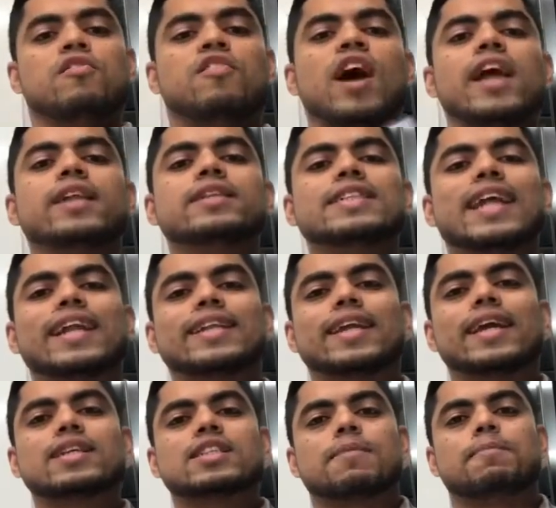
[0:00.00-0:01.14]
while
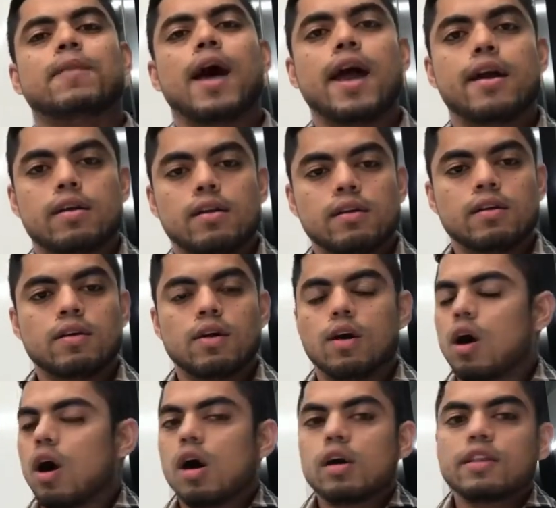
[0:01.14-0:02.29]
selecting a supplier
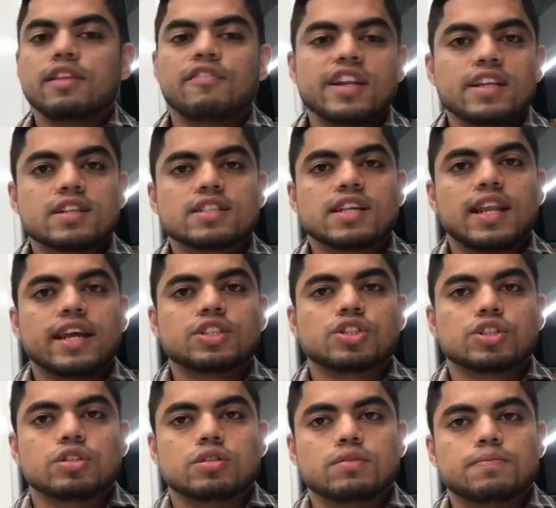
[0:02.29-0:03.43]
or the vendor
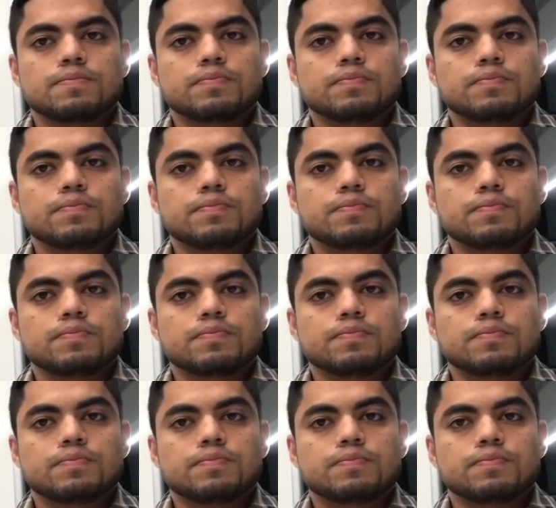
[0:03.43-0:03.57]
selection,